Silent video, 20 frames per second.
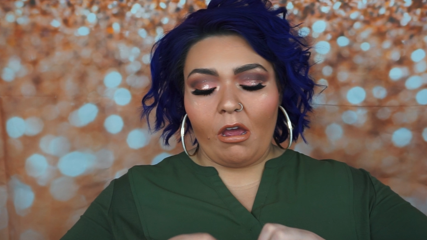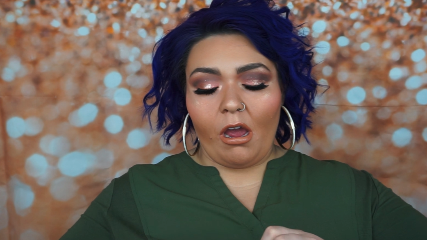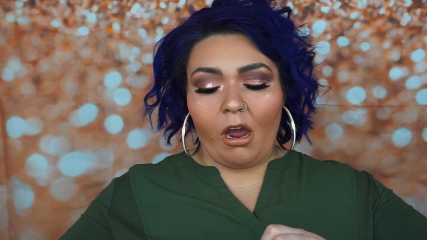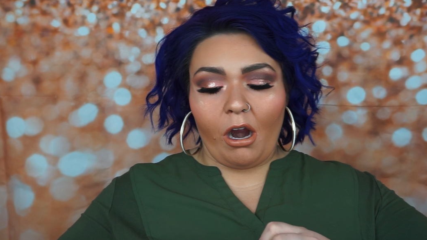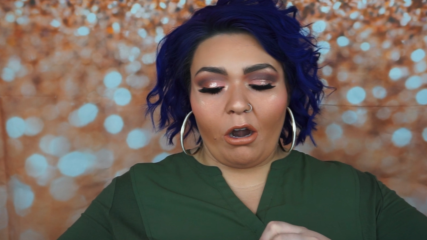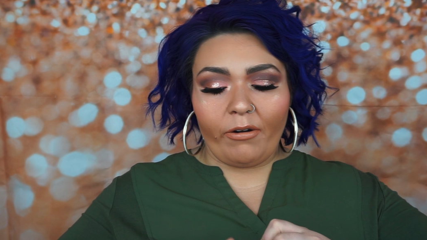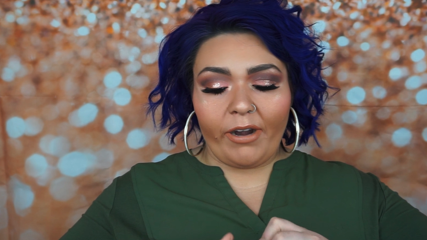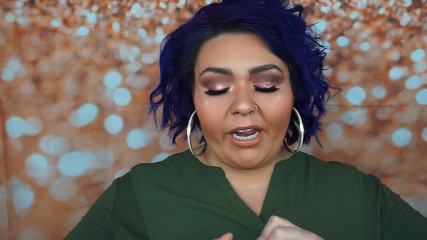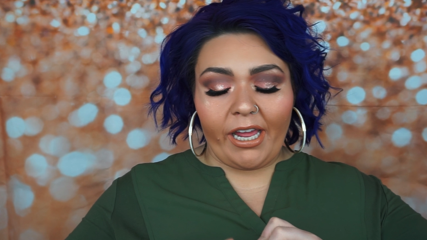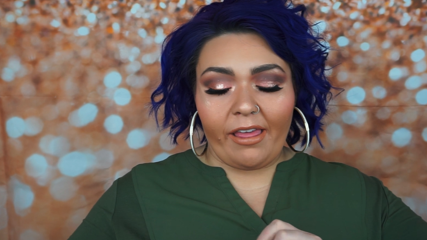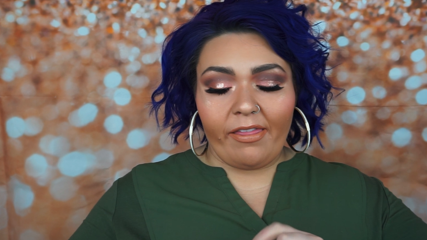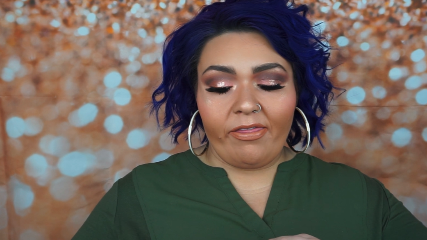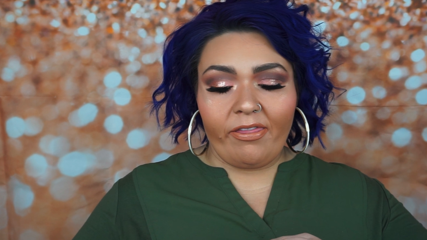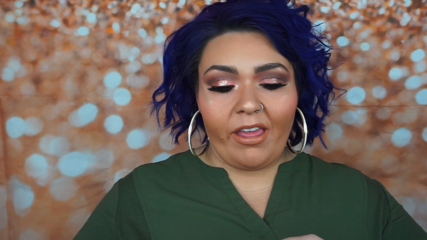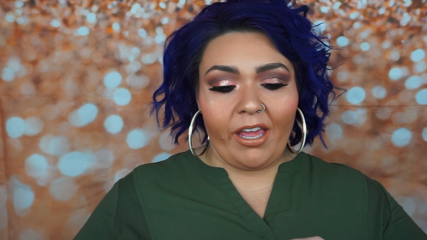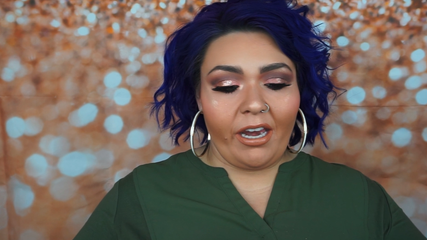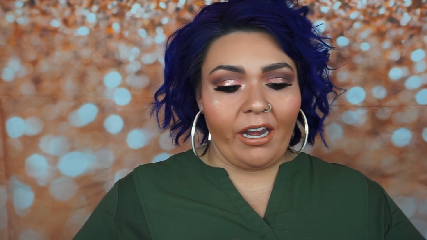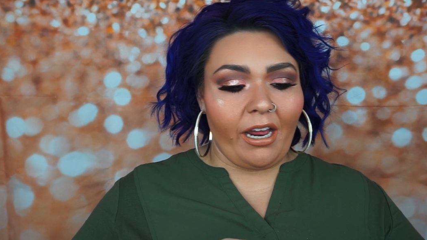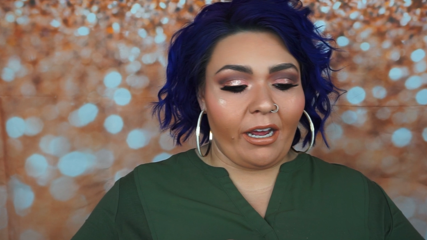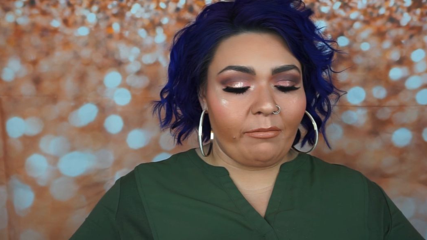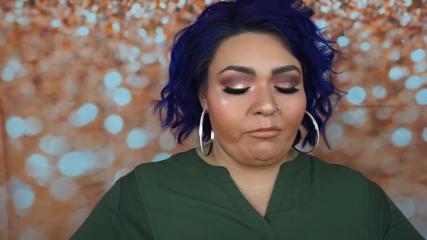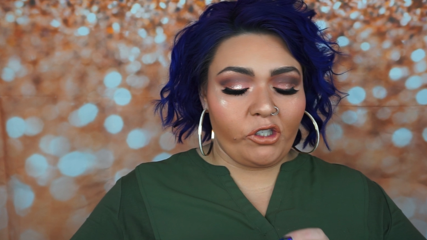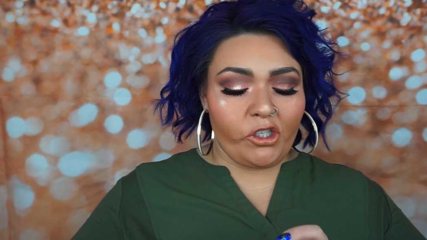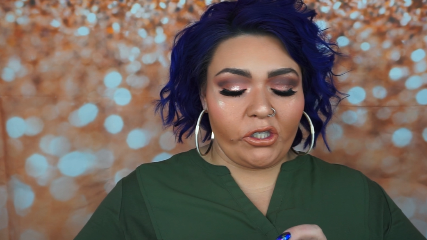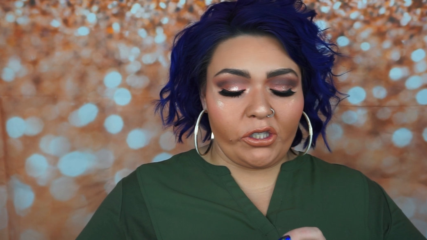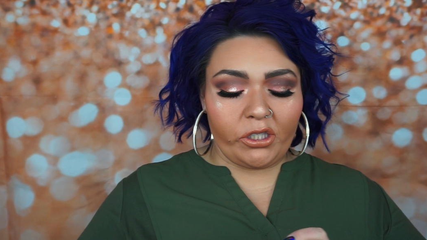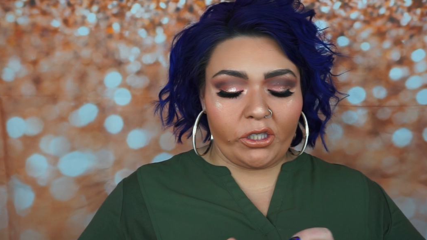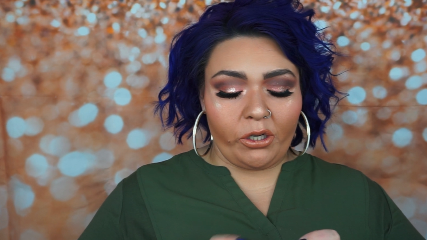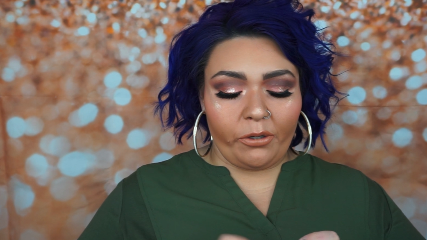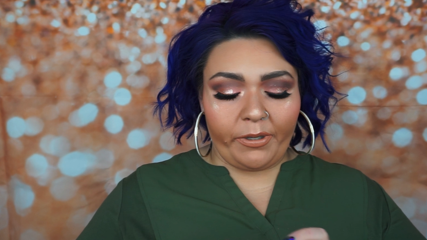All right, and then I'm
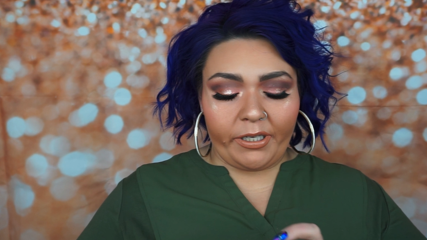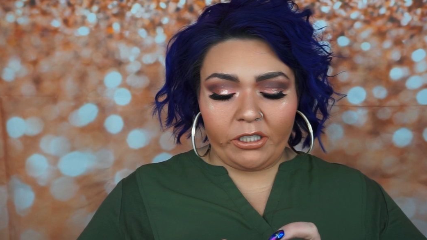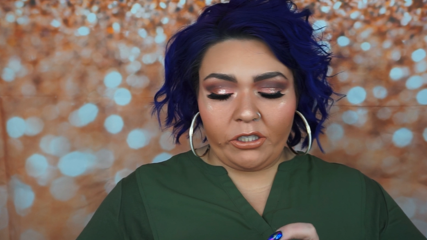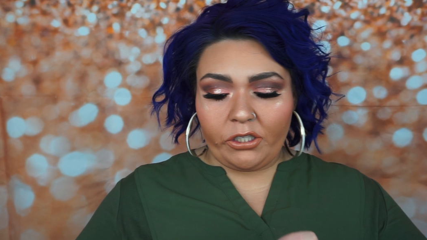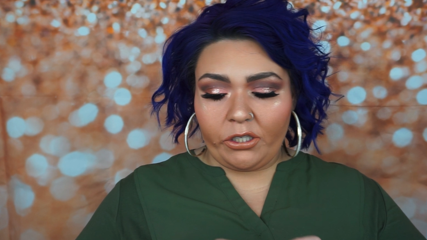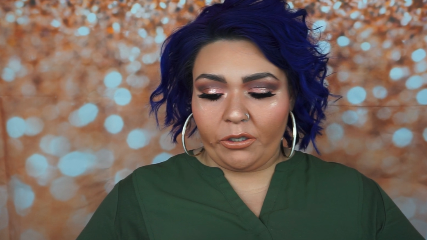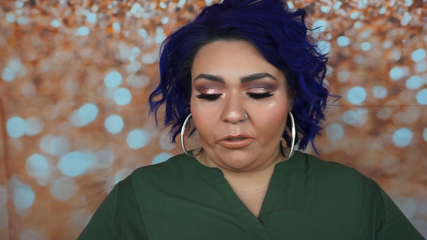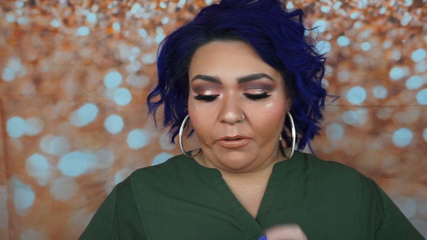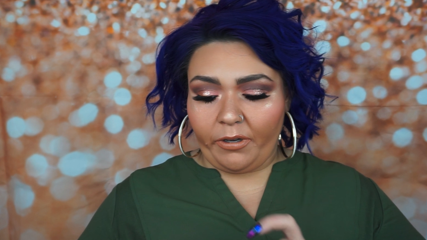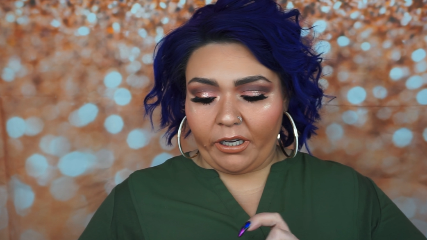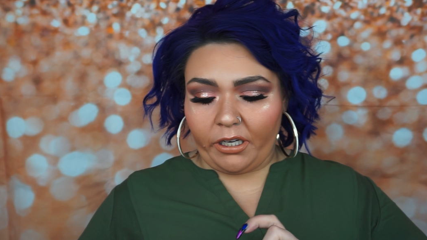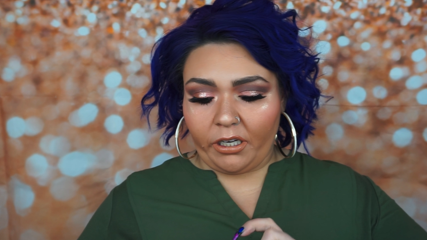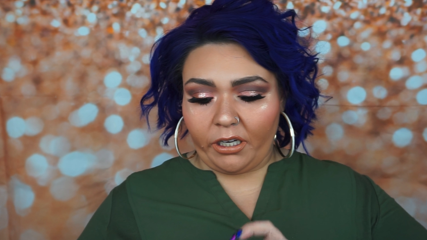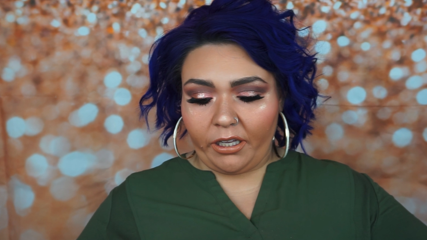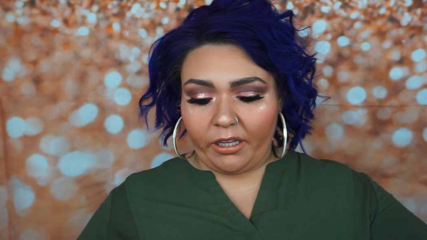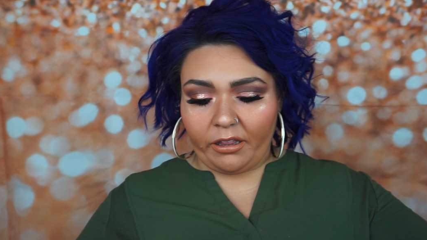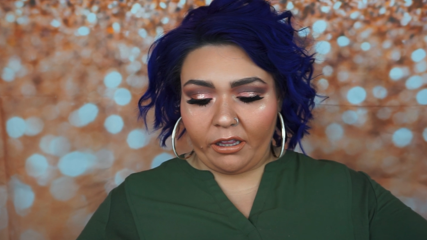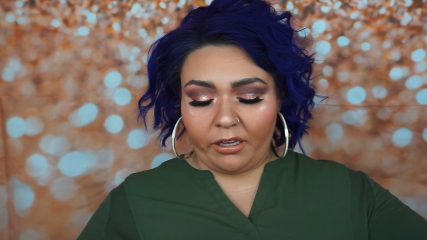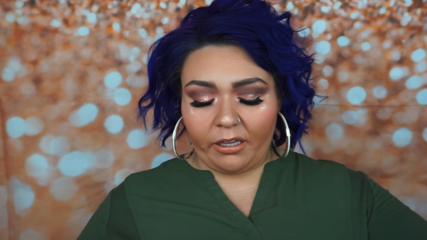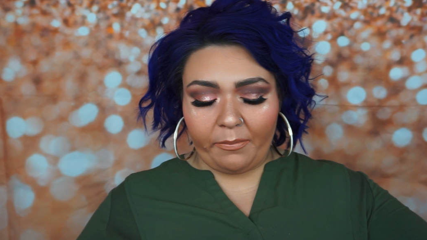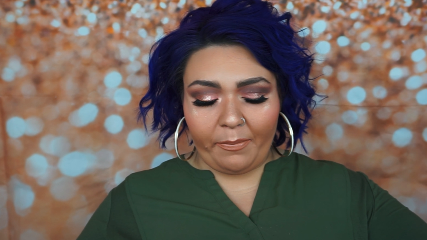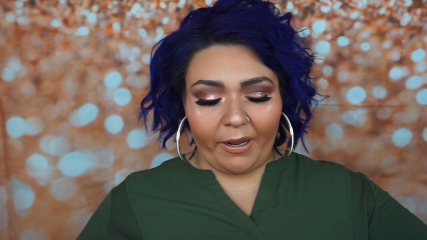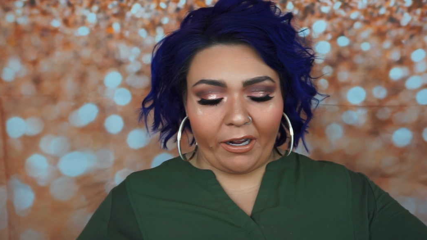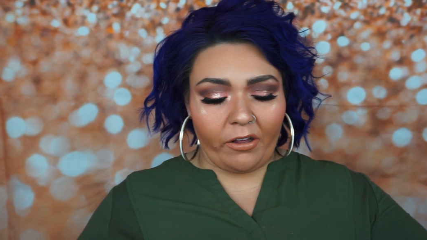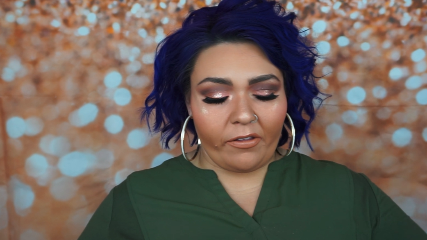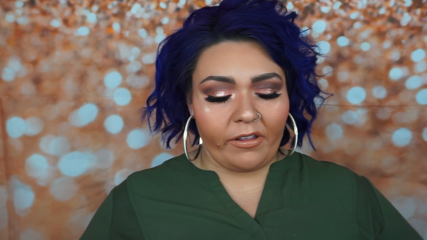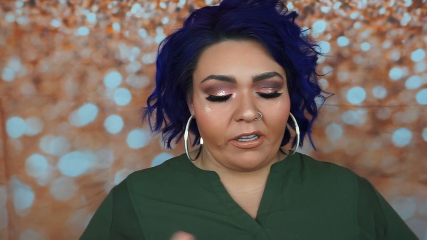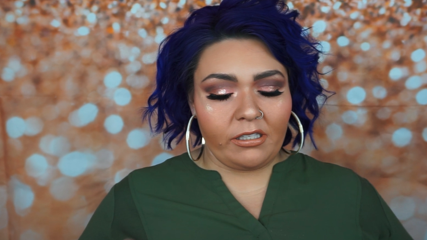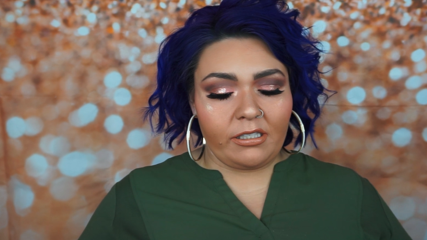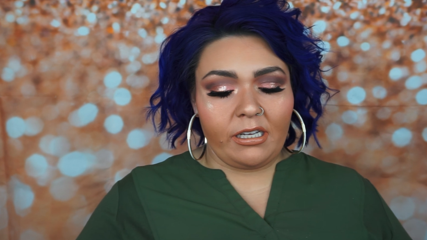just going to, I couldn't get the lid back
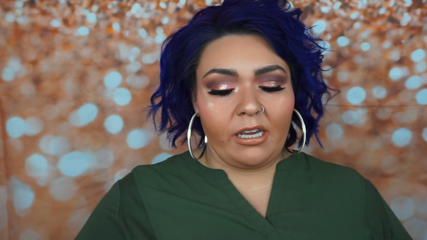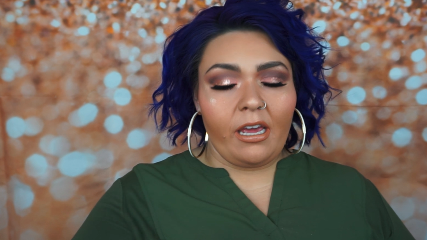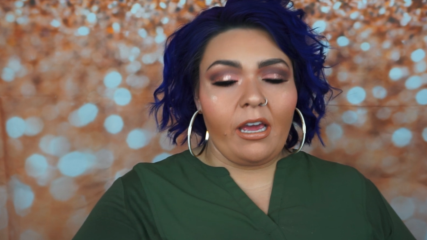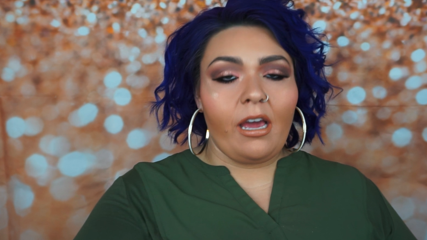on this.